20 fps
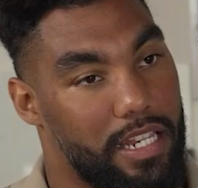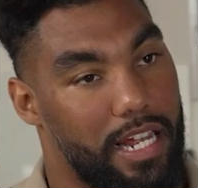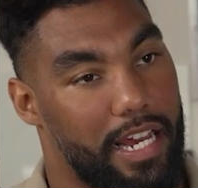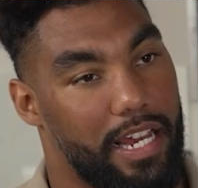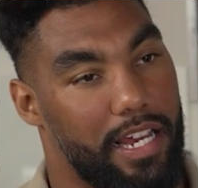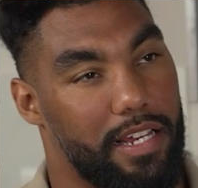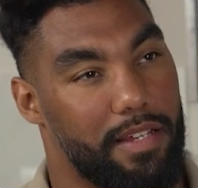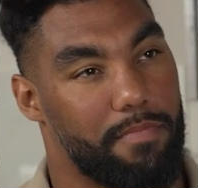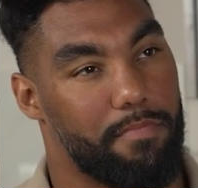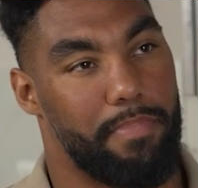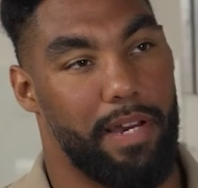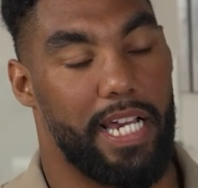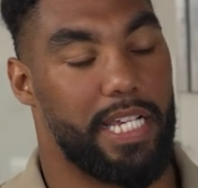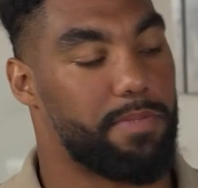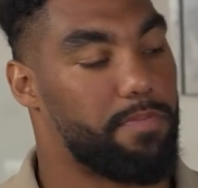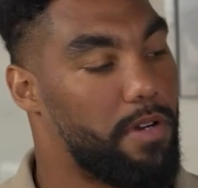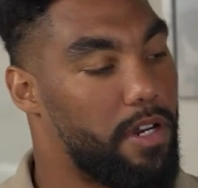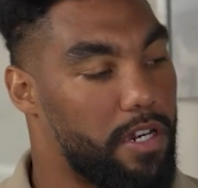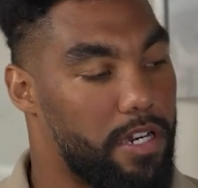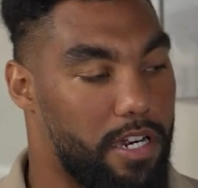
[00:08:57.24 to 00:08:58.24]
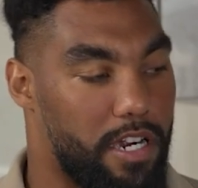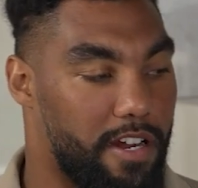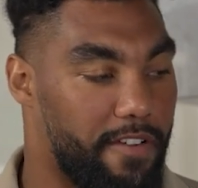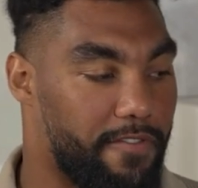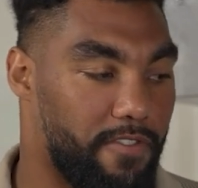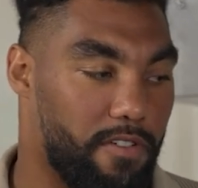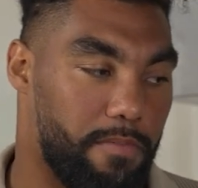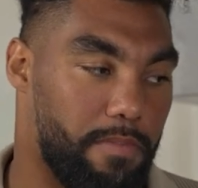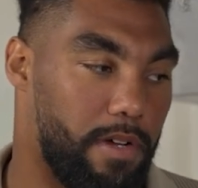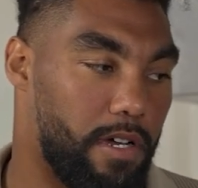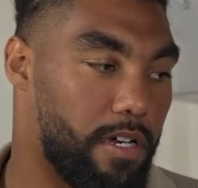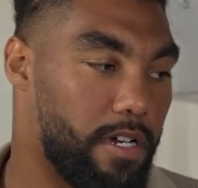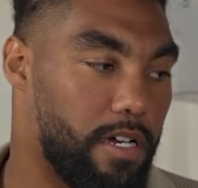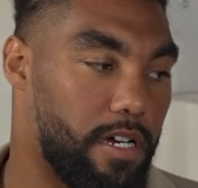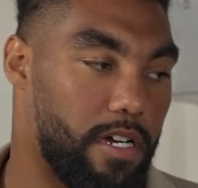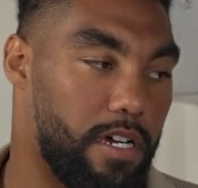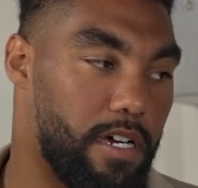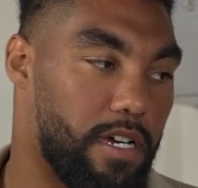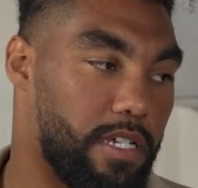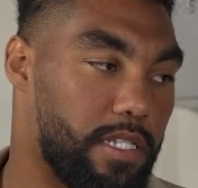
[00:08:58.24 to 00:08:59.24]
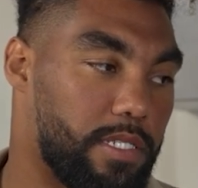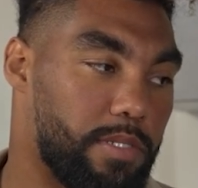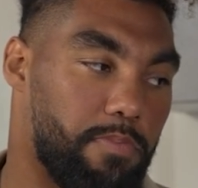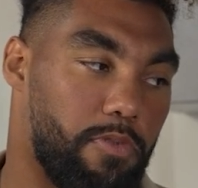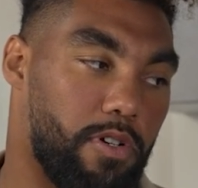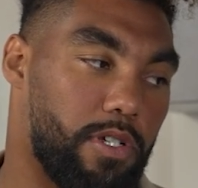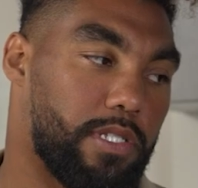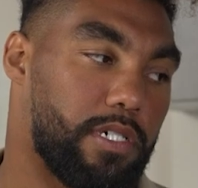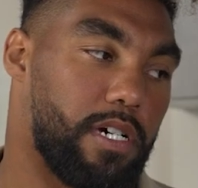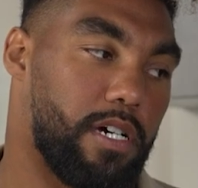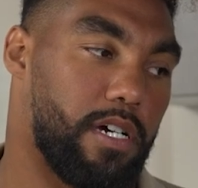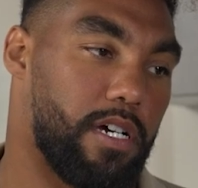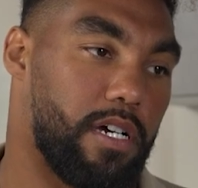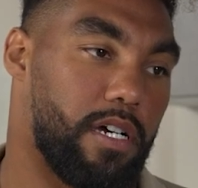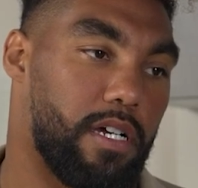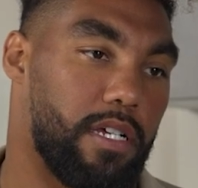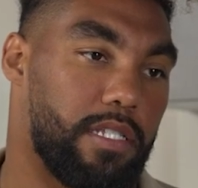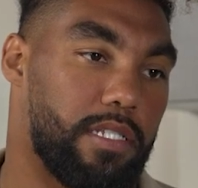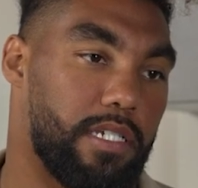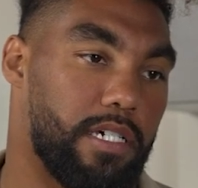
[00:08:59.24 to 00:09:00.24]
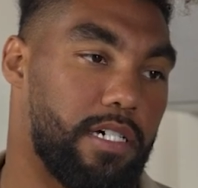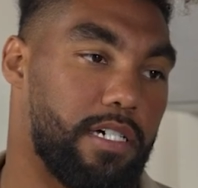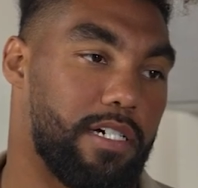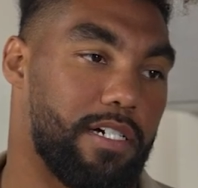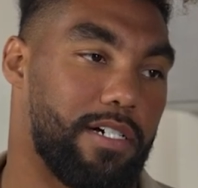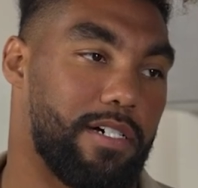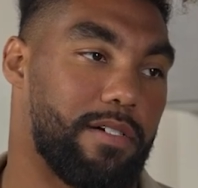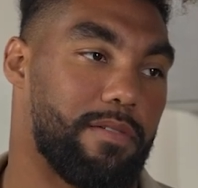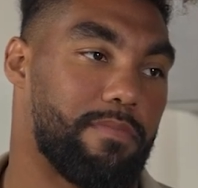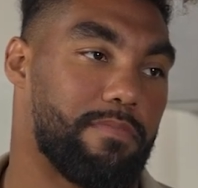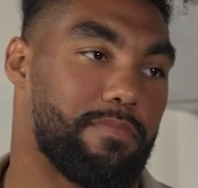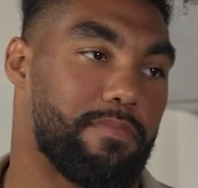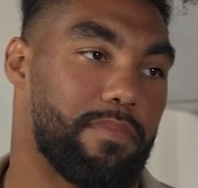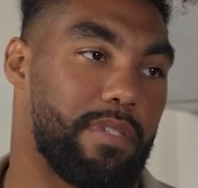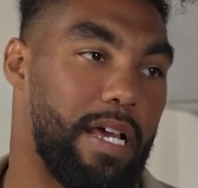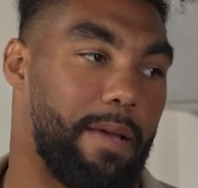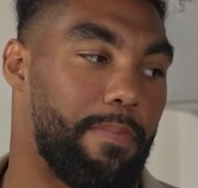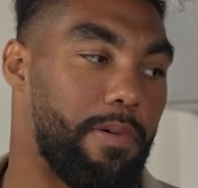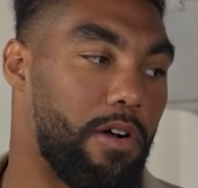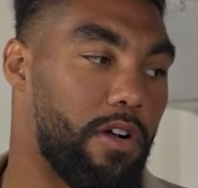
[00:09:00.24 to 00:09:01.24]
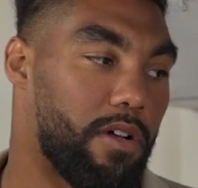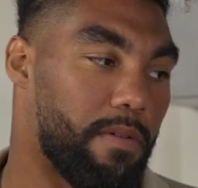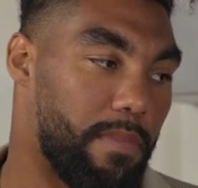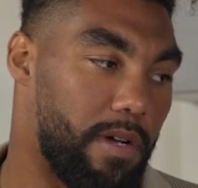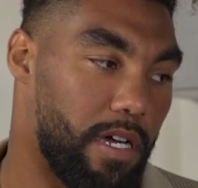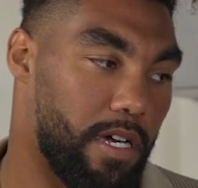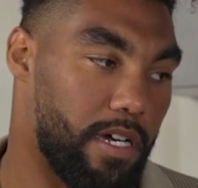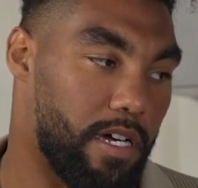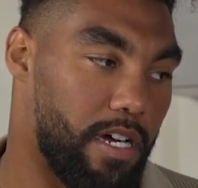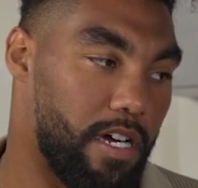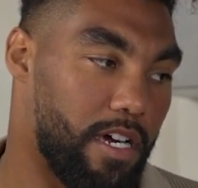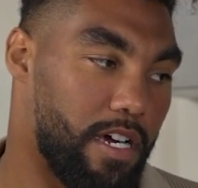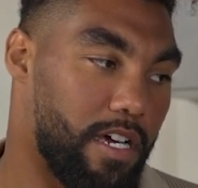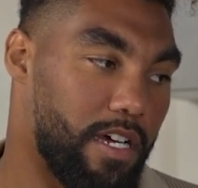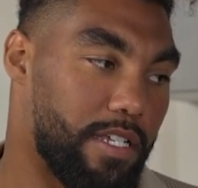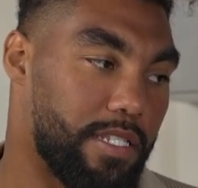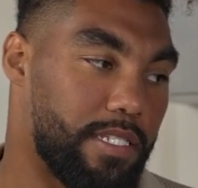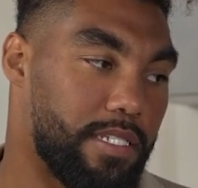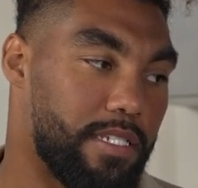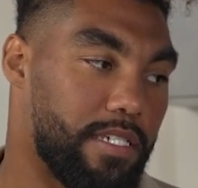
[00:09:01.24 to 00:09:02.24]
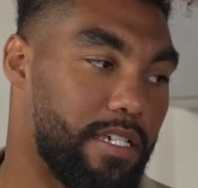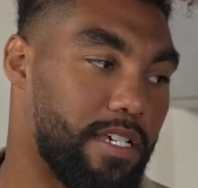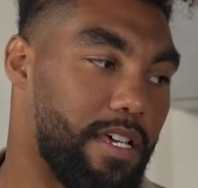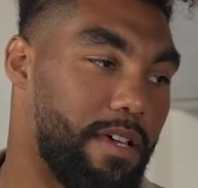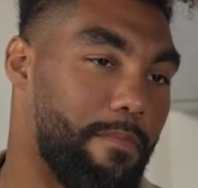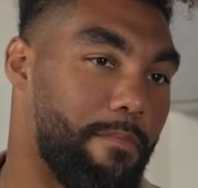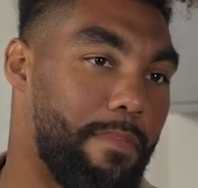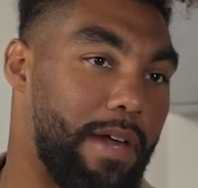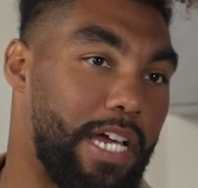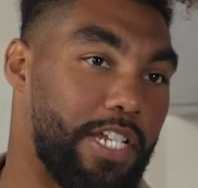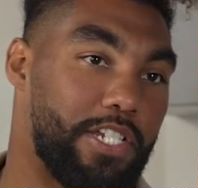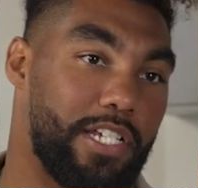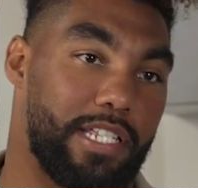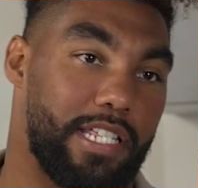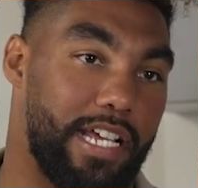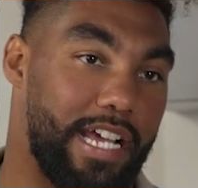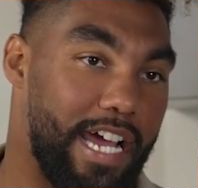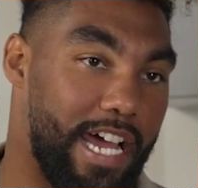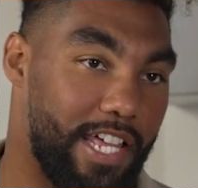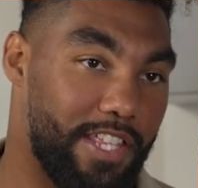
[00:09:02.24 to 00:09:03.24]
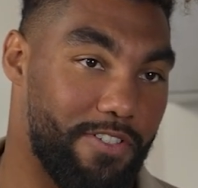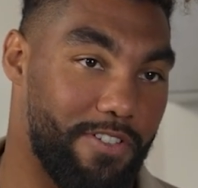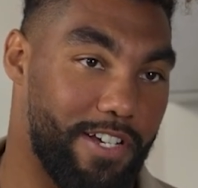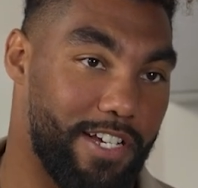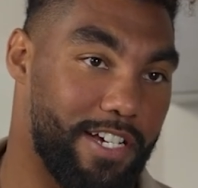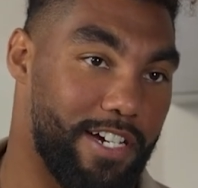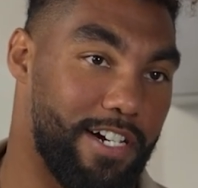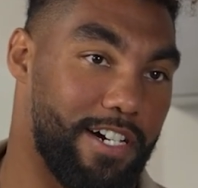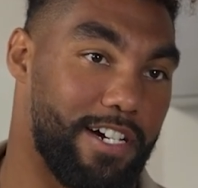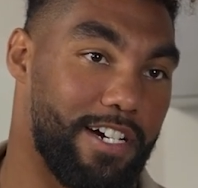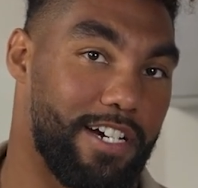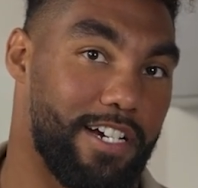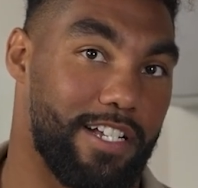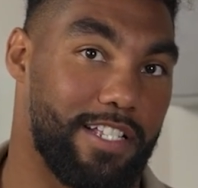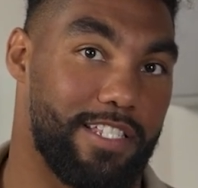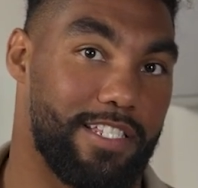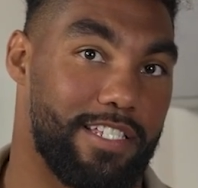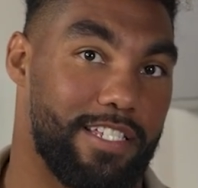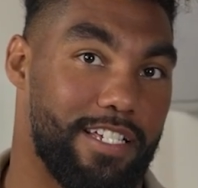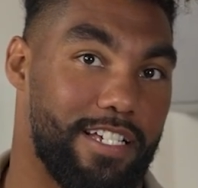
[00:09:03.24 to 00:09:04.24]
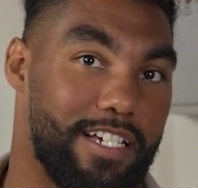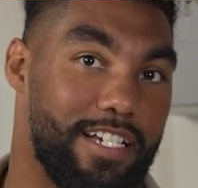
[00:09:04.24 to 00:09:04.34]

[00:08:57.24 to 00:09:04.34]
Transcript: Like baseball cards, football cards, sports cards, like Pokemon cards, Magic the Gathering cards.